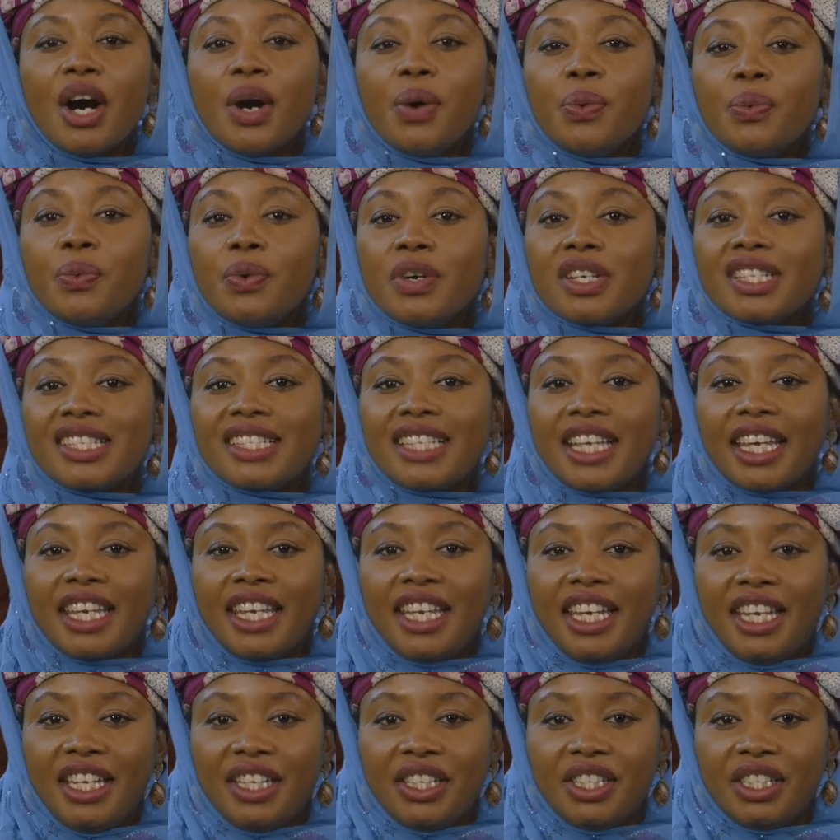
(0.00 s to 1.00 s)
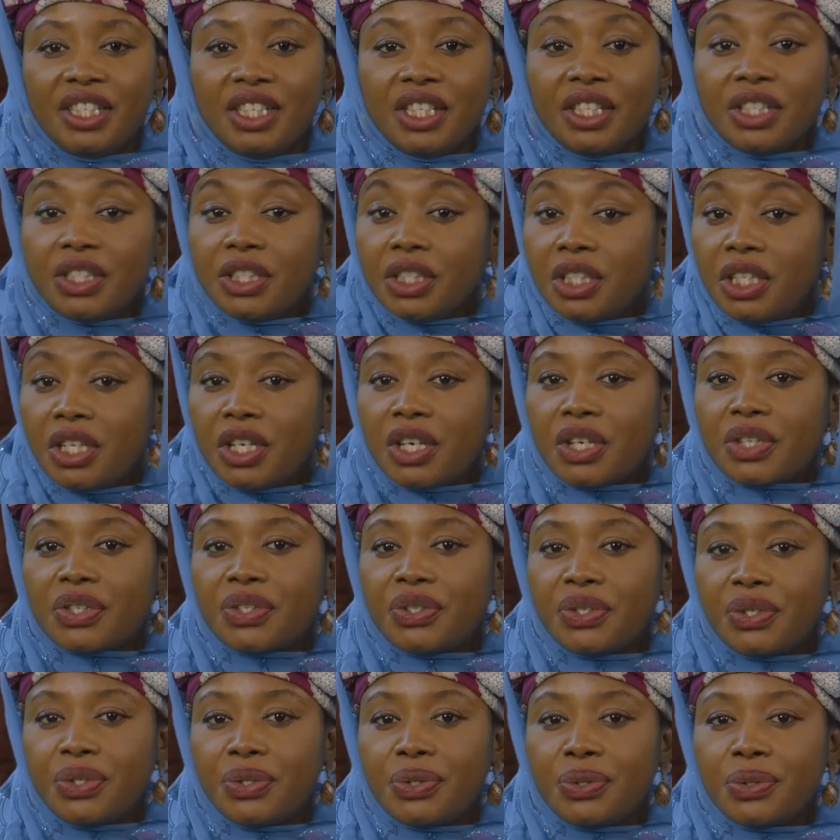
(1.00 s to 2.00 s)
Once again, good luck
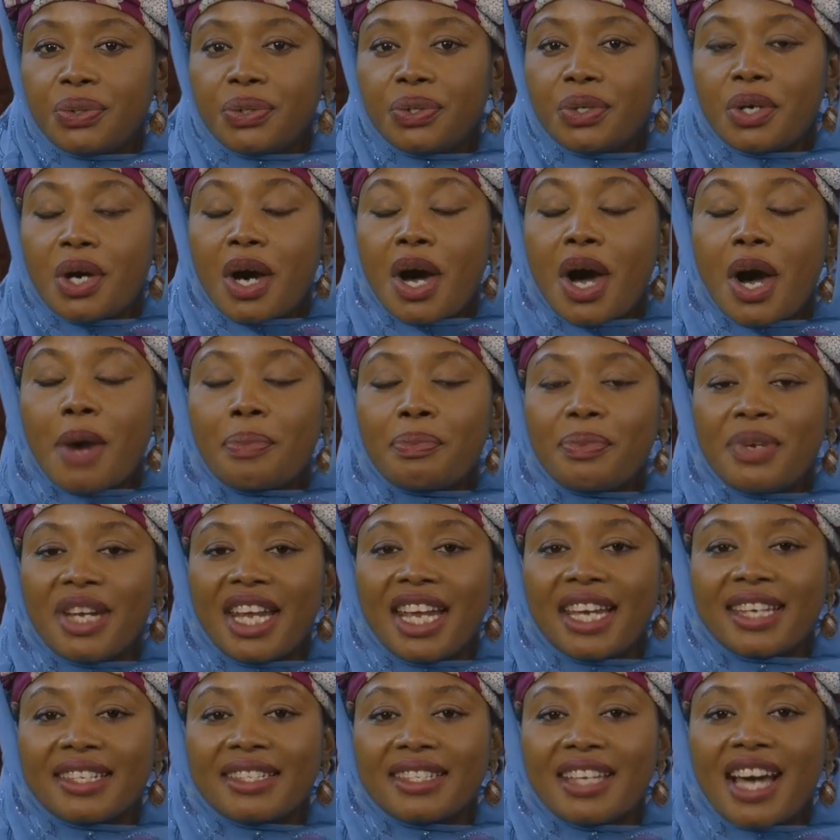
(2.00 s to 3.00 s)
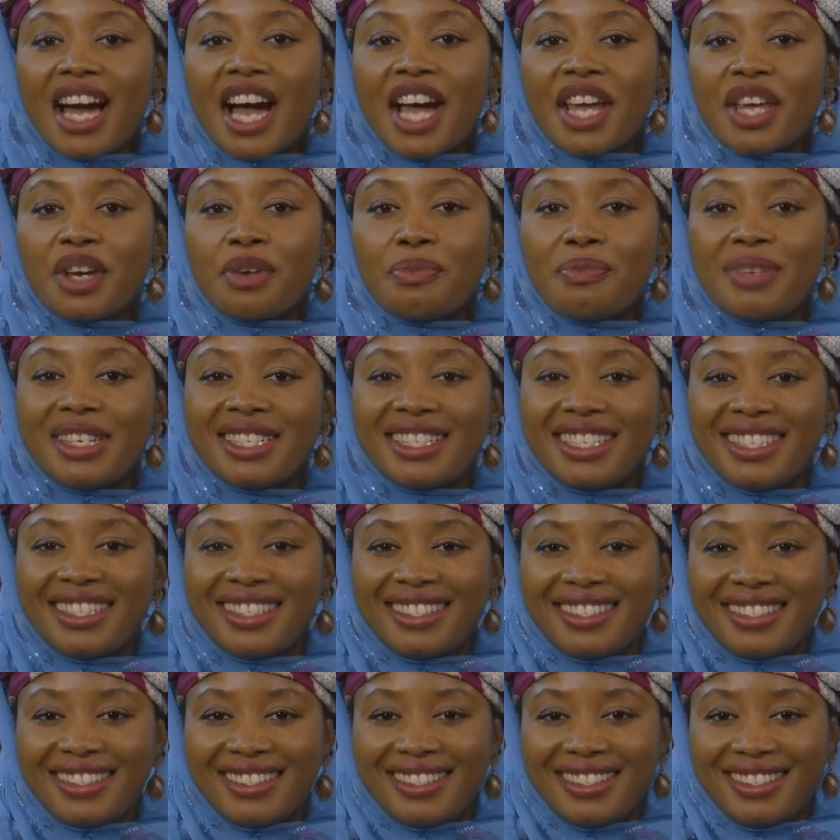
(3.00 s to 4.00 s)
to you. Up next are your
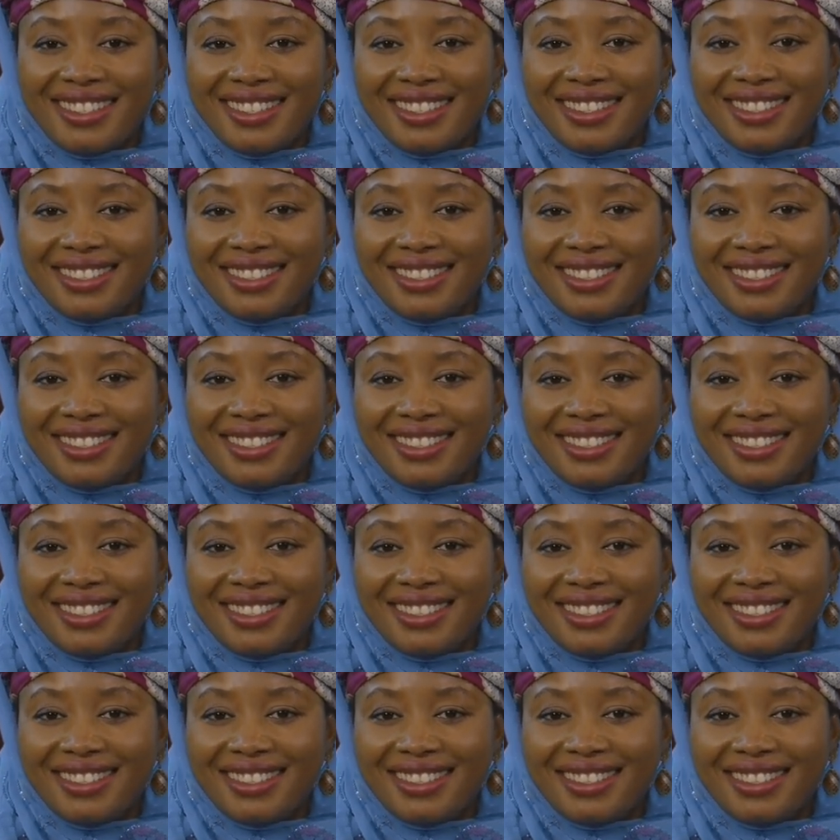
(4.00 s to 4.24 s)
messages.